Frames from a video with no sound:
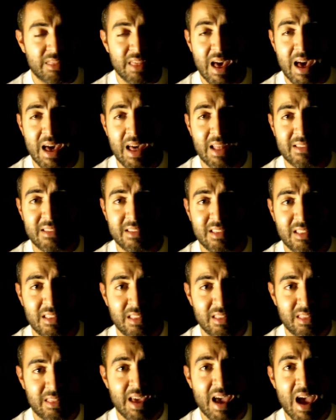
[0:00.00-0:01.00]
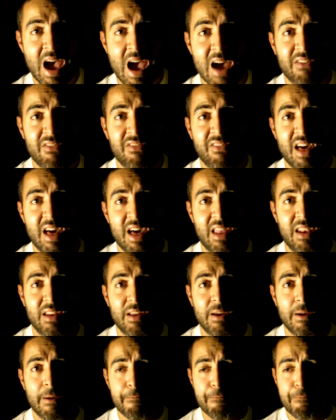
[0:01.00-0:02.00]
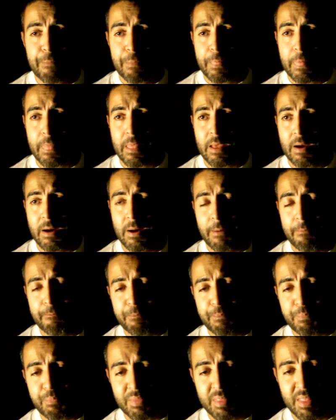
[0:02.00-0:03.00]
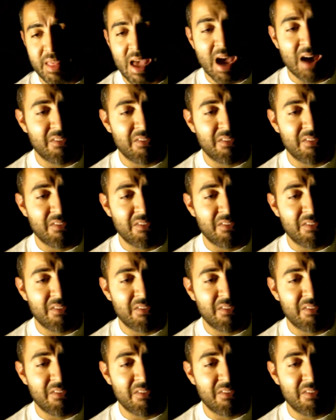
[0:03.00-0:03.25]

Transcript: that they have that they